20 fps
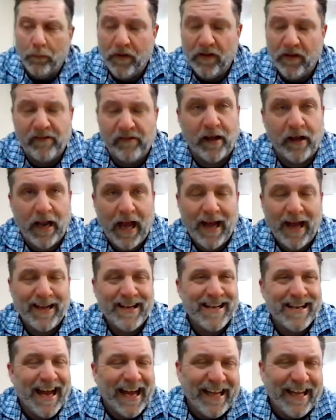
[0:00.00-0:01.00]
Michigan had
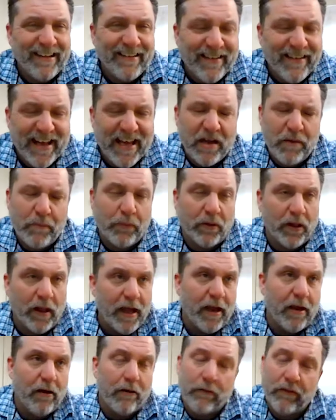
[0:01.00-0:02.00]
19
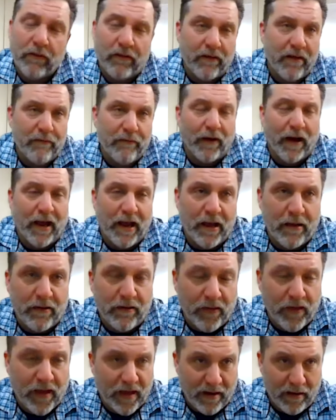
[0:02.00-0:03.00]
players invited
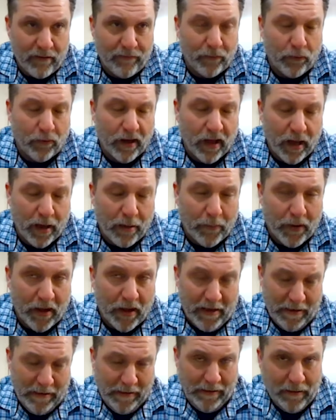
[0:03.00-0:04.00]
to the NFL
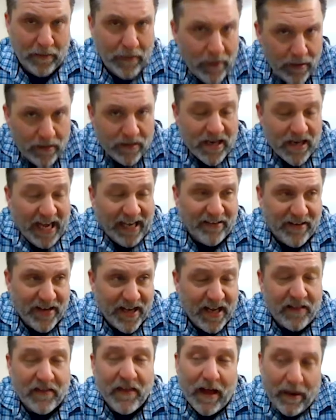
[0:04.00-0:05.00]
Combine.
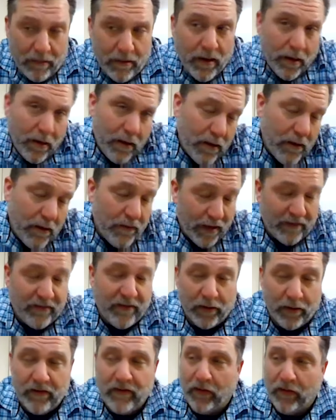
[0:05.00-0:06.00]
19. That
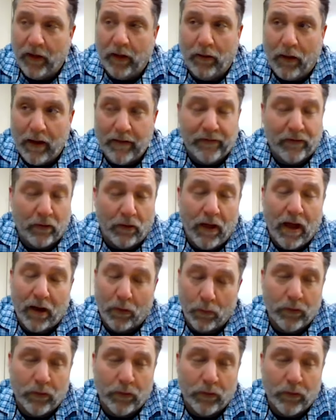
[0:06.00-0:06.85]
tells you they lost a lot of